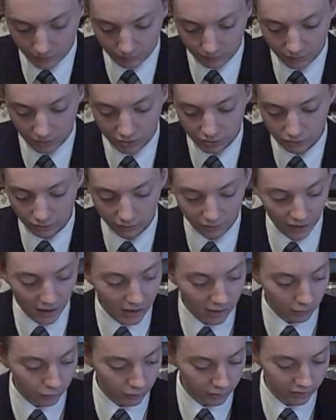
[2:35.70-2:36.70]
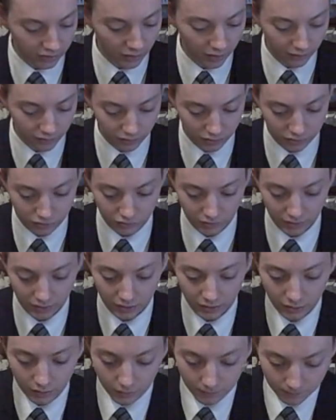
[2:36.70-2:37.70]
make sure there's adequate coverage right
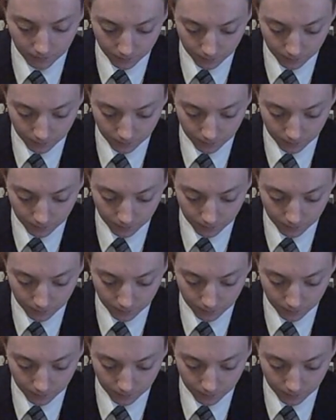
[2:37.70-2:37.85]
here.